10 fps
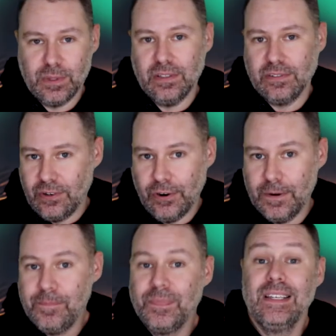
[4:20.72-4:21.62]
this at all.
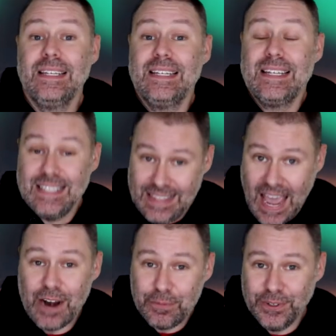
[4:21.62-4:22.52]

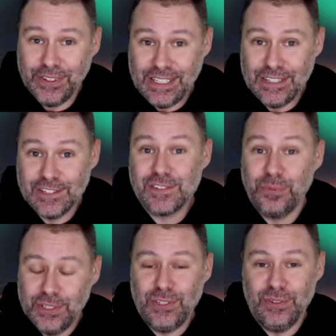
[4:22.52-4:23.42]
That really is
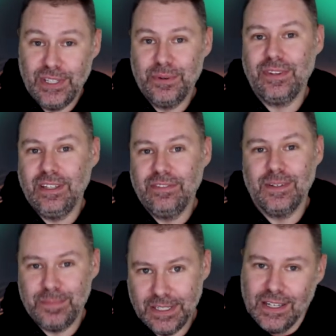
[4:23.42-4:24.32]
what you get with
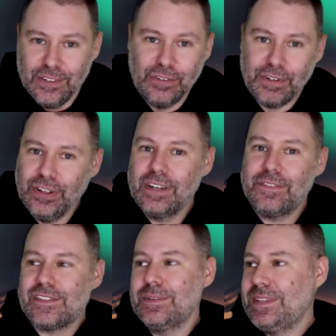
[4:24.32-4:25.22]
EVP. So if you're looking for
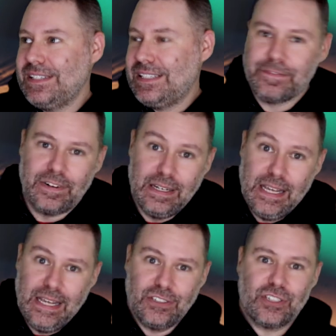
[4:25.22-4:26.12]
something different
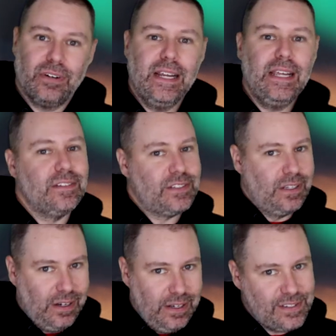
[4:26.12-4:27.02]
and strange and
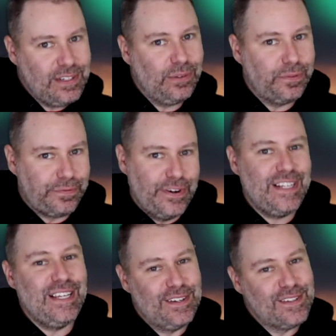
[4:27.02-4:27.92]
honestly a little
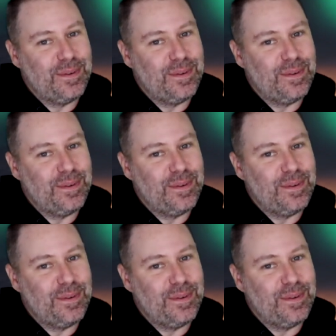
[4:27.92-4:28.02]
freaky to some